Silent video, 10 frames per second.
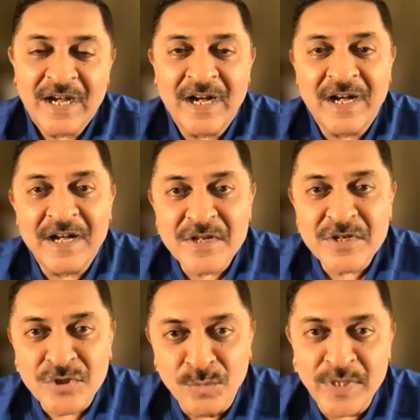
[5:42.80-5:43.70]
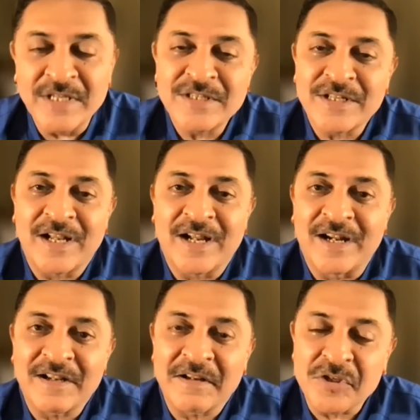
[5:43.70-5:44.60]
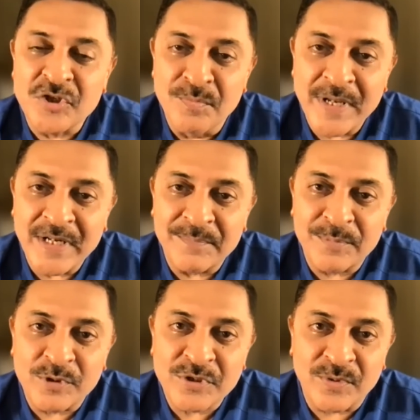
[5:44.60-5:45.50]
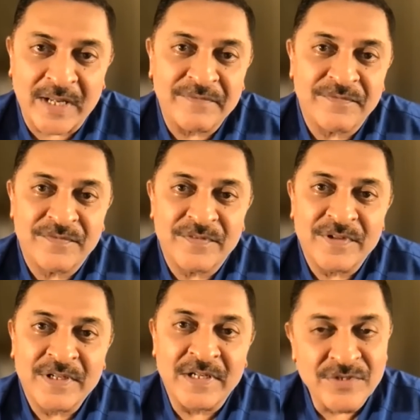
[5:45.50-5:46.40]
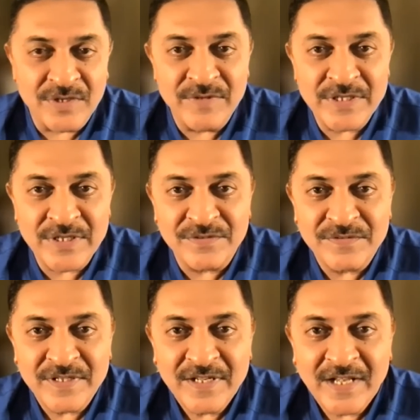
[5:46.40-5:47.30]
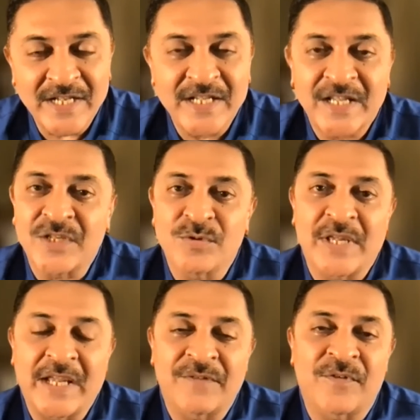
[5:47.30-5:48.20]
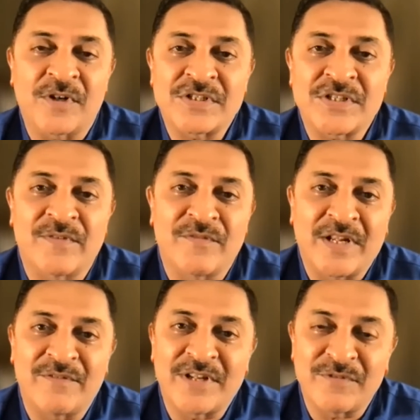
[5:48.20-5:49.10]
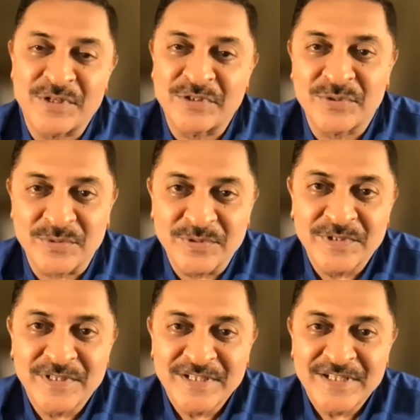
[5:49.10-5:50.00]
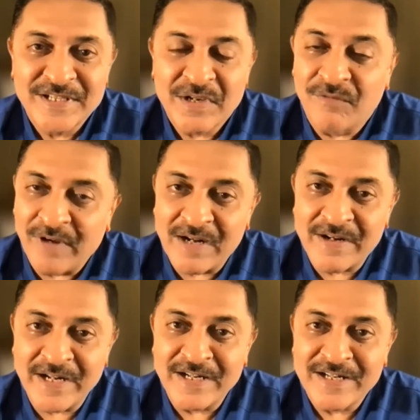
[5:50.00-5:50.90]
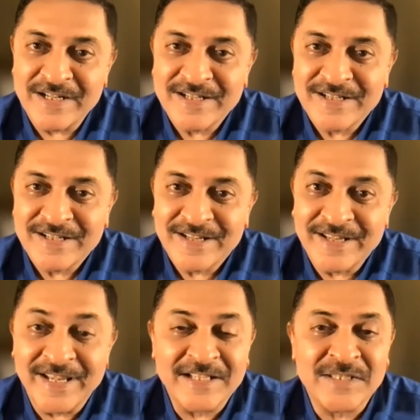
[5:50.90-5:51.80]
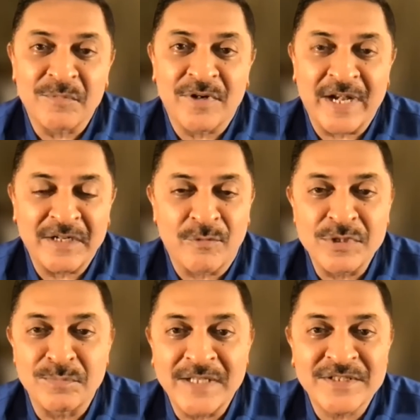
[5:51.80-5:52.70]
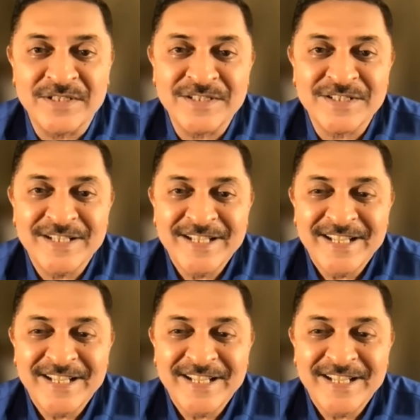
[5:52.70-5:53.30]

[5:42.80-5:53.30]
a humanist, a humane approach to life, conservative, and he can use the AK-47 whenever he wishes to. Well-read, he has some great quiz masters.